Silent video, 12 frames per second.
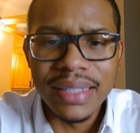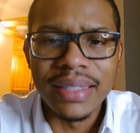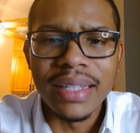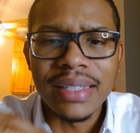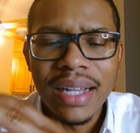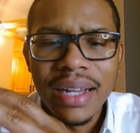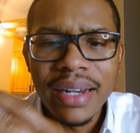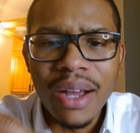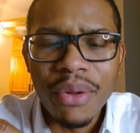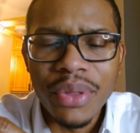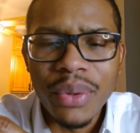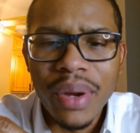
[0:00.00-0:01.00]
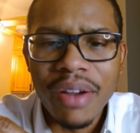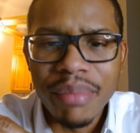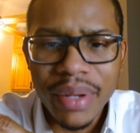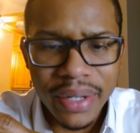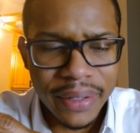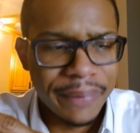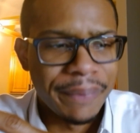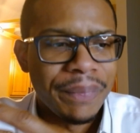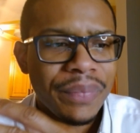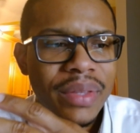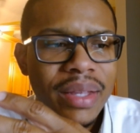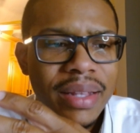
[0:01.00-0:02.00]
that's an unhealthy way of being.
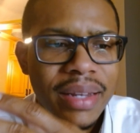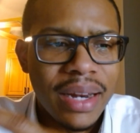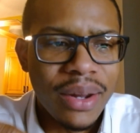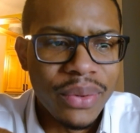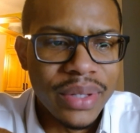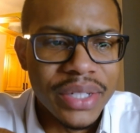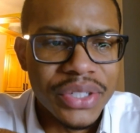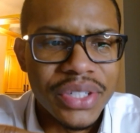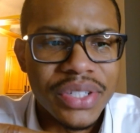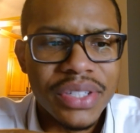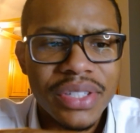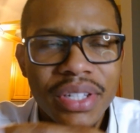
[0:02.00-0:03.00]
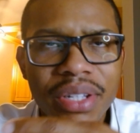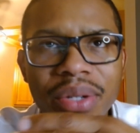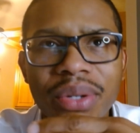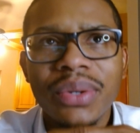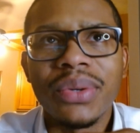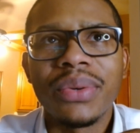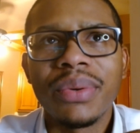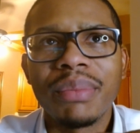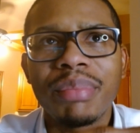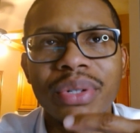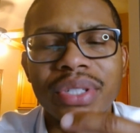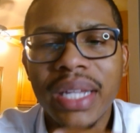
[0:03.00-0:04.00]
Not only is she still
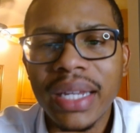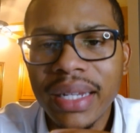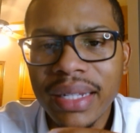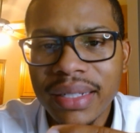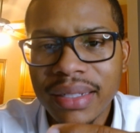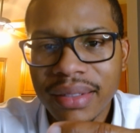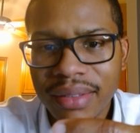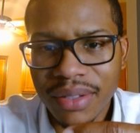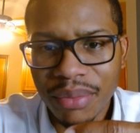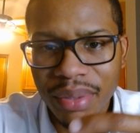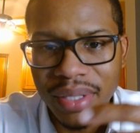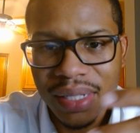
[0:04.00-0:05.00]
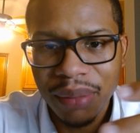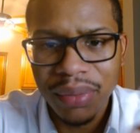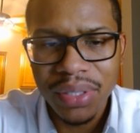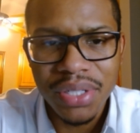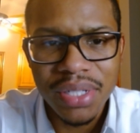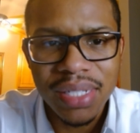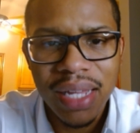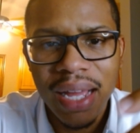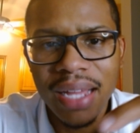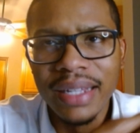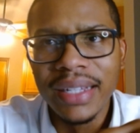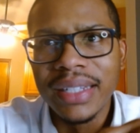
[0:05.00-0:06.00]
pretending to be something she's
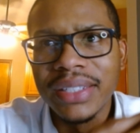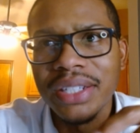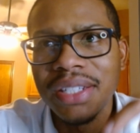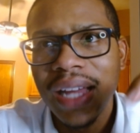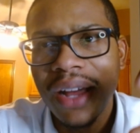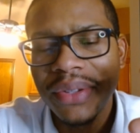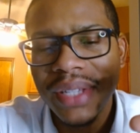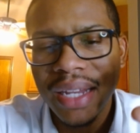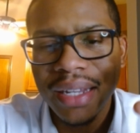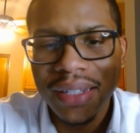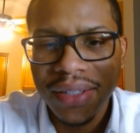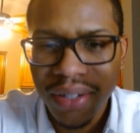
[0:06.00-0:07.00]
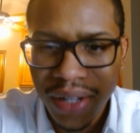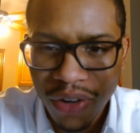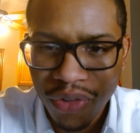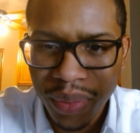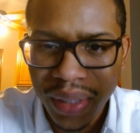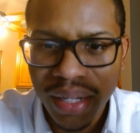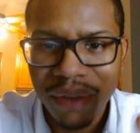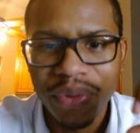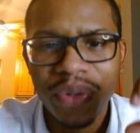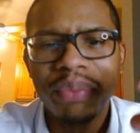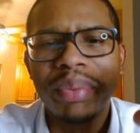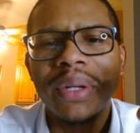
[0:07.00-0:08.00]
not, she's now taking it to a government level.
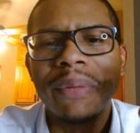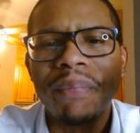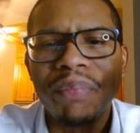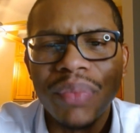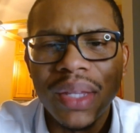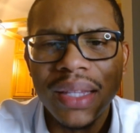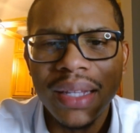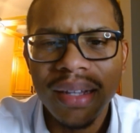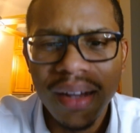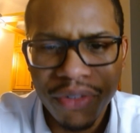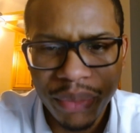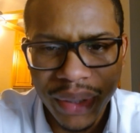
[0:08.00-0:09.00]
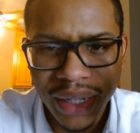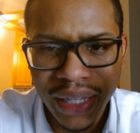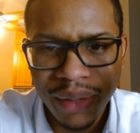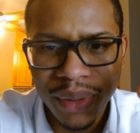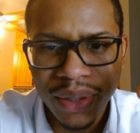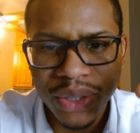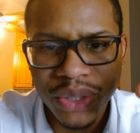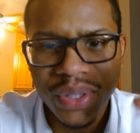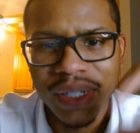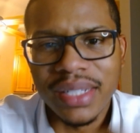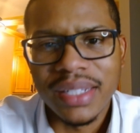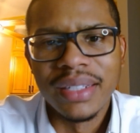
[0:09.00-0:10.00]
You put the government email
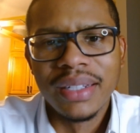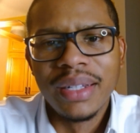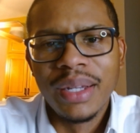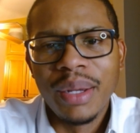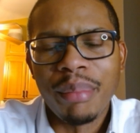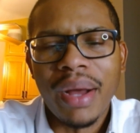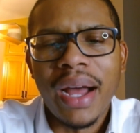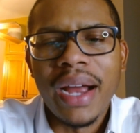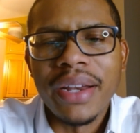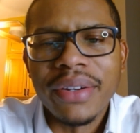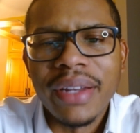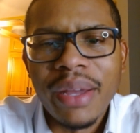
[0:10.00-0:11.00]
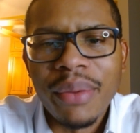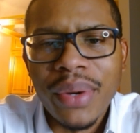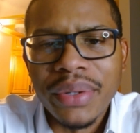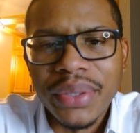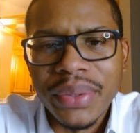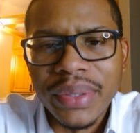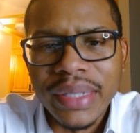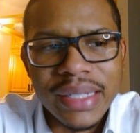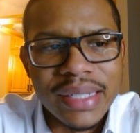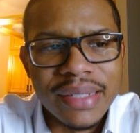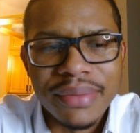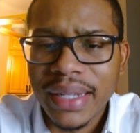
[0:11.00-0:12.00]
address behind your name while doing
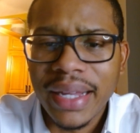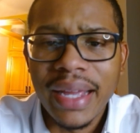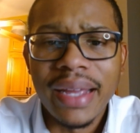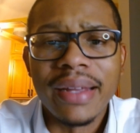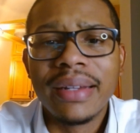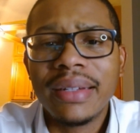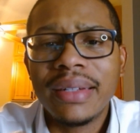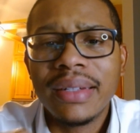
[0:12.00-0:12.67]
this. Like, hey,